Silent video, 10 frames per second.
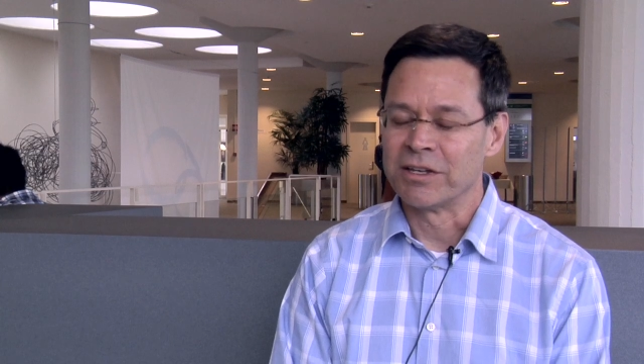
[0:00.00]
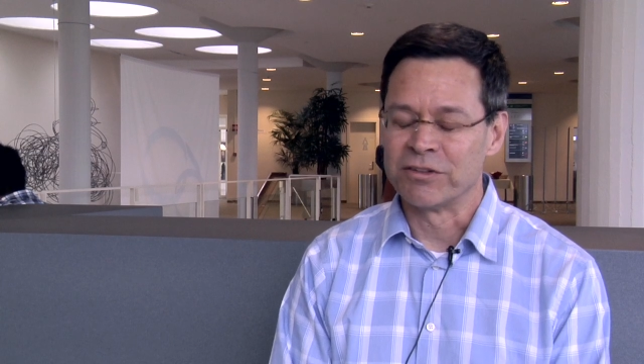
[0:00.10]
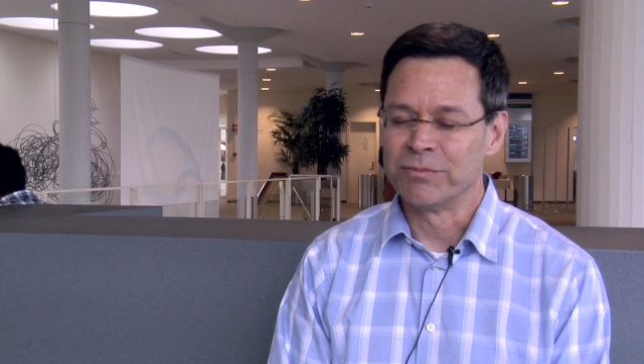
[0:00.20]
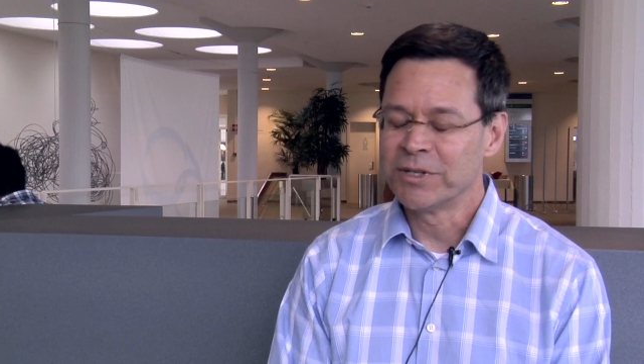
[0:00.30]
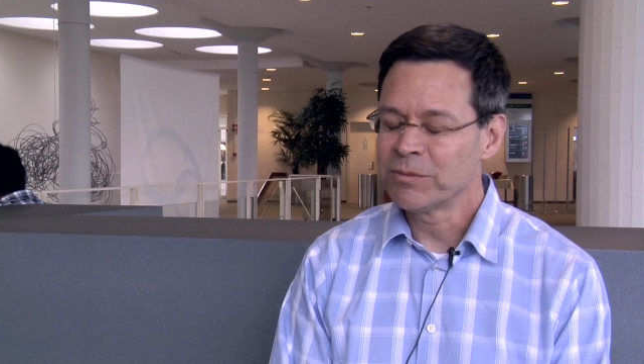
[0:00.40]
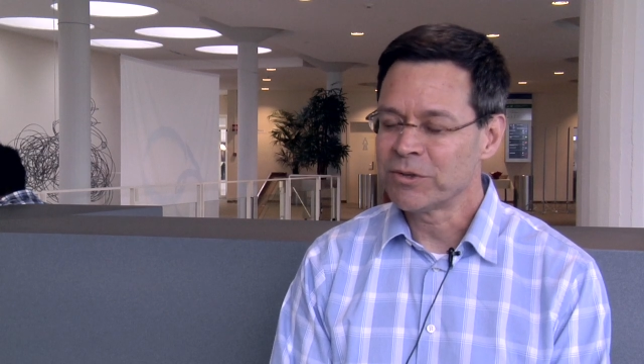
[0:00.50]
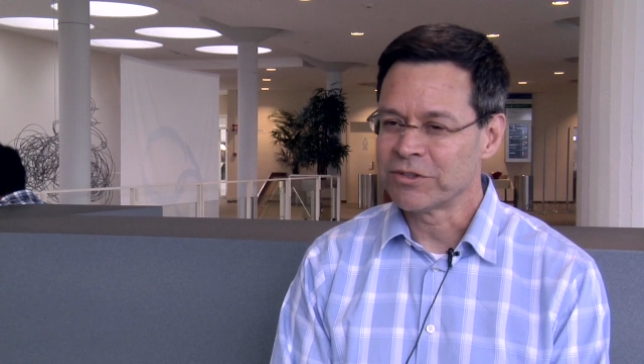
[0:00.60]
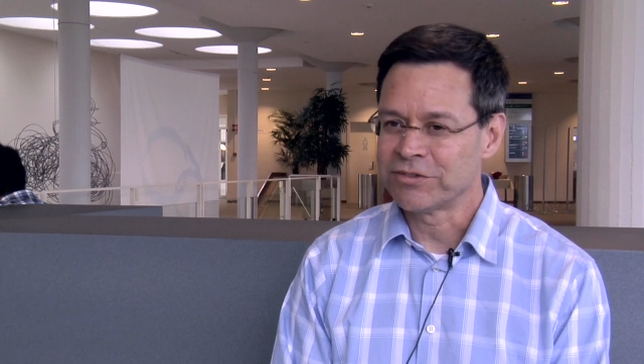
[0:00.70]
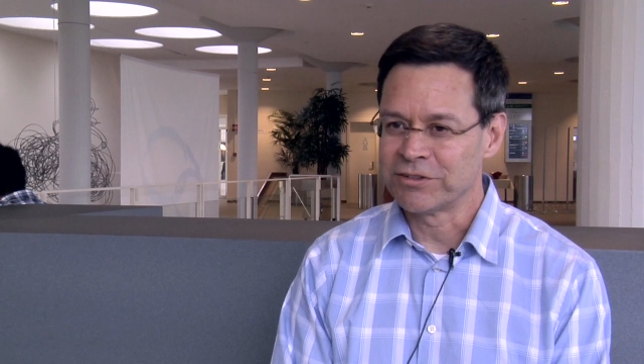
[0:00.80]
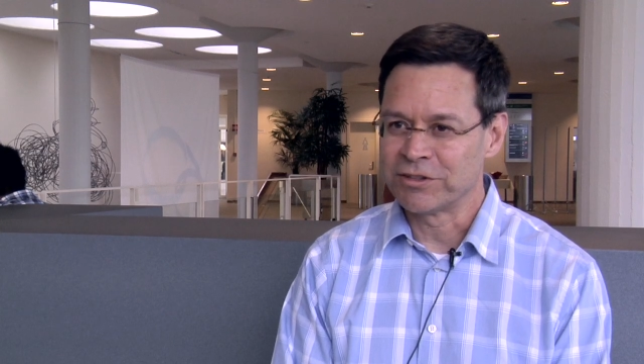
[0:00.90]
It's minimal in
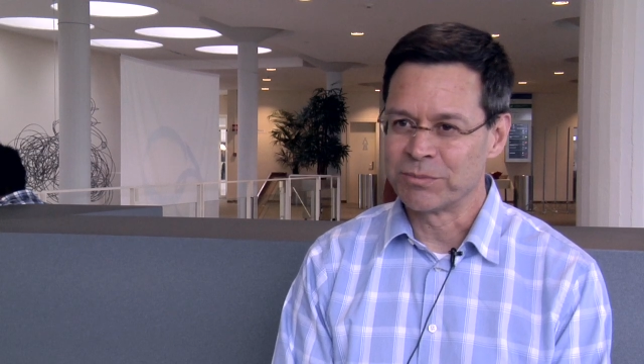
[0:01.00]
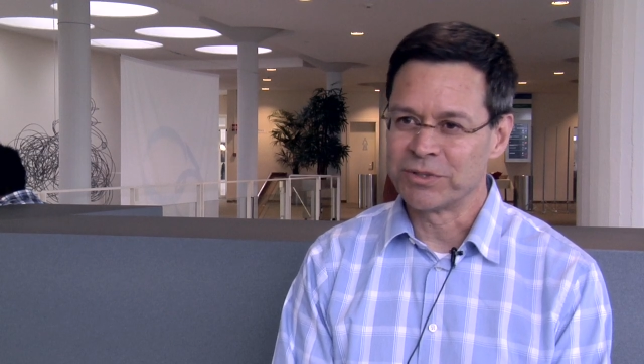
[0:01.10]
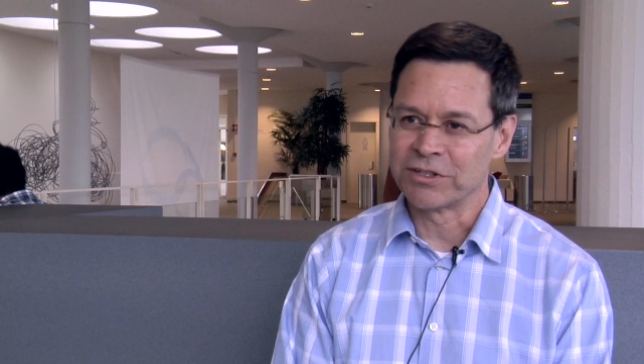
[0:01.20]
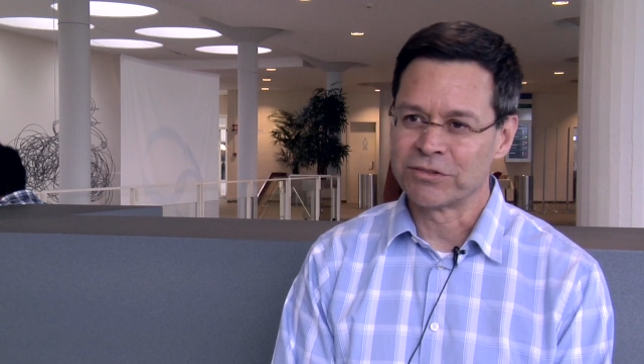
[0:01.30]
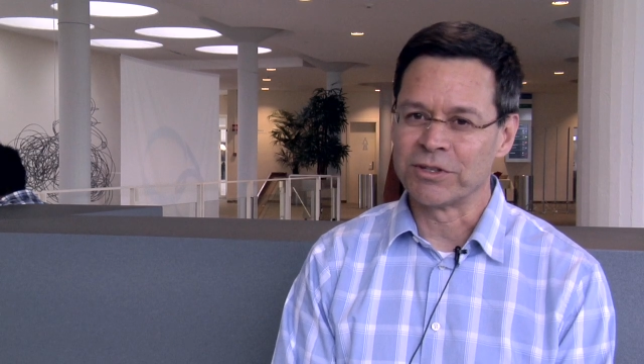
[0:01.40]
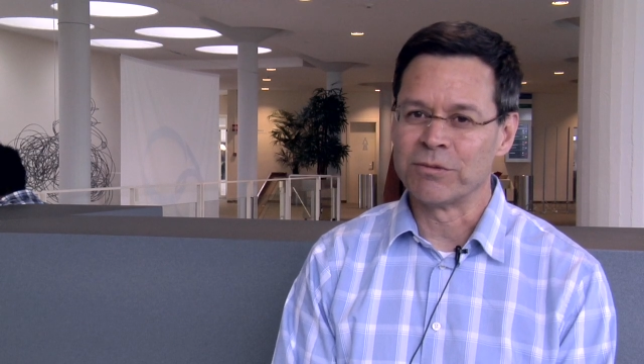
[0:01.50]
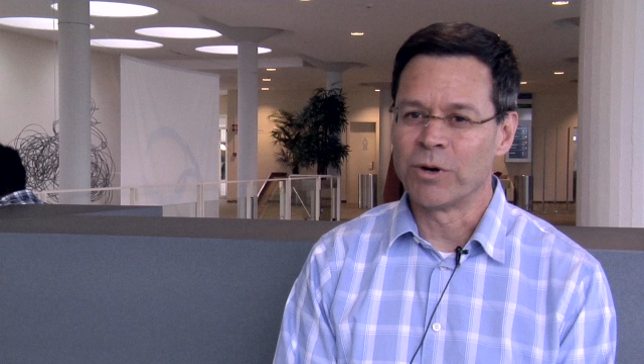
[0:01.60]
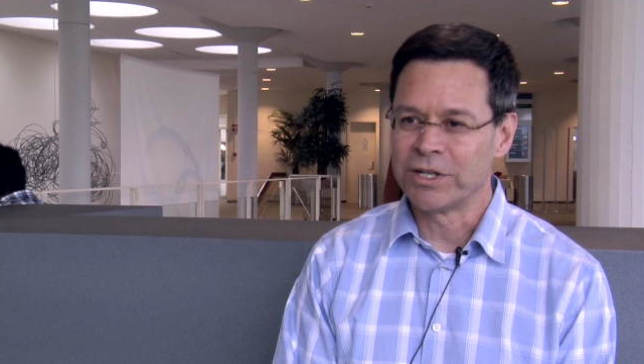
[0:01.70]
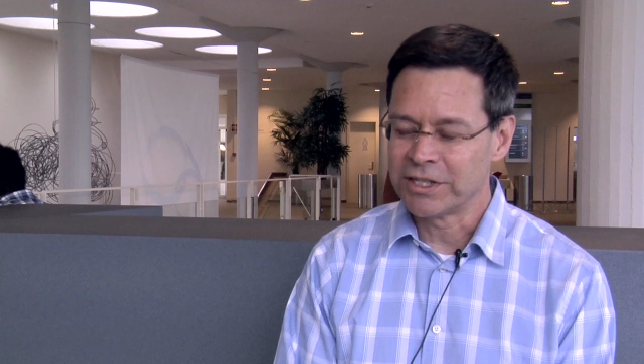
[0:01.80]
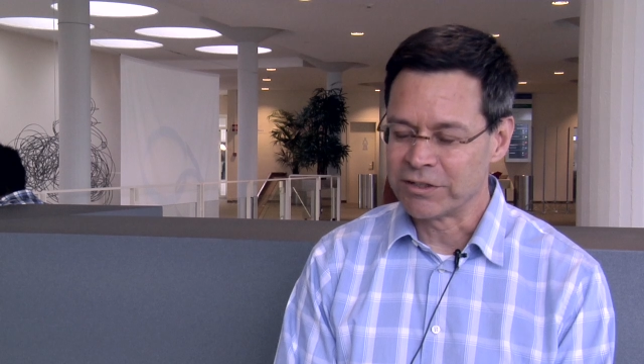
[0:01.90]
the sense that it predicts only
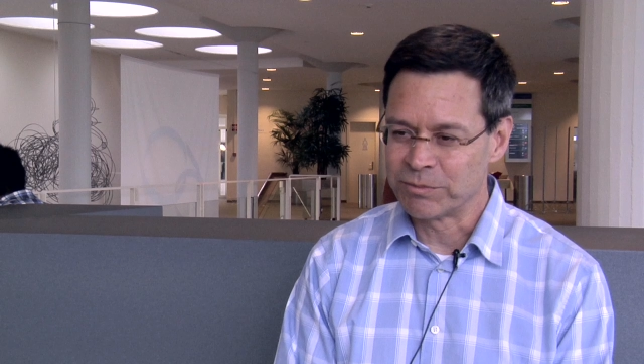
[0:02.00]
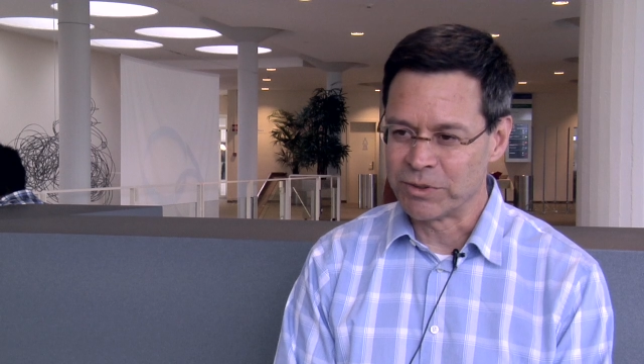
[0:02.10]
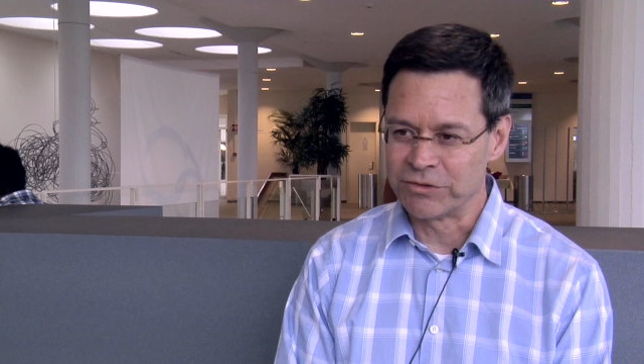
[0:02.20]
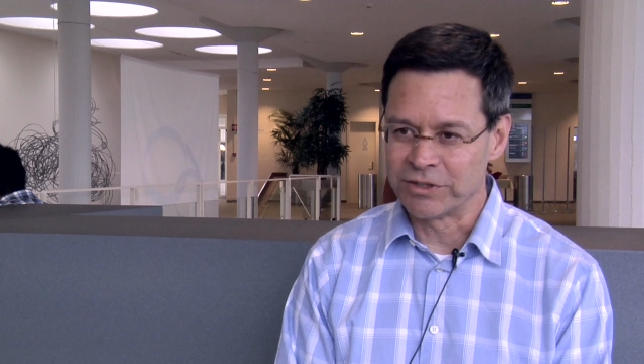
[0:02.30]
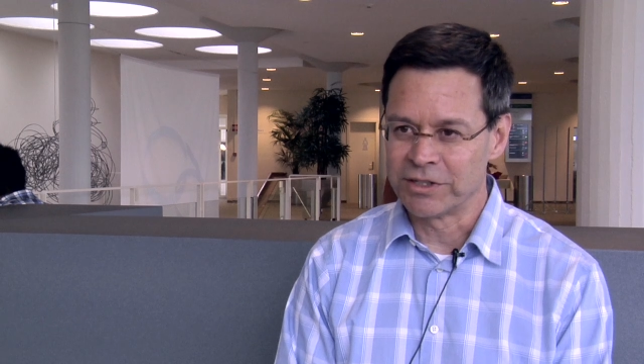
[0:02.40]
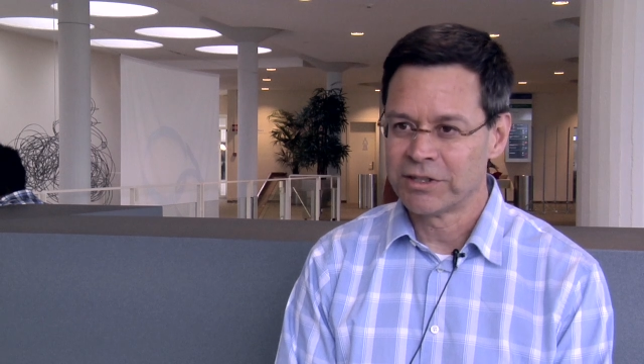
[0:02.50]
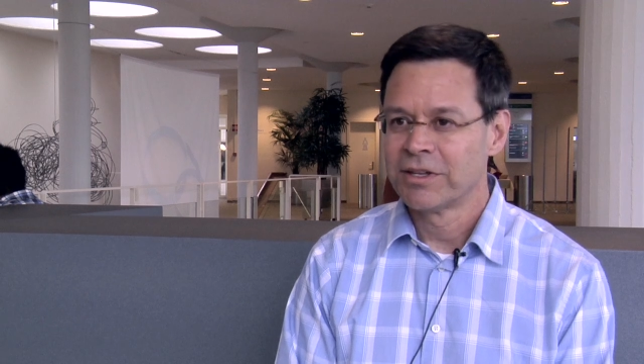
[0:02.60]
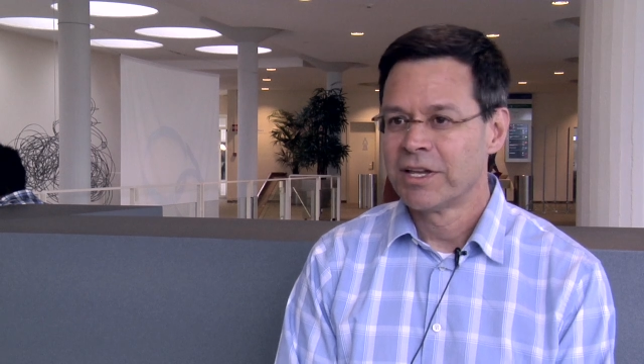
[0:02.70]
one Higgs boson.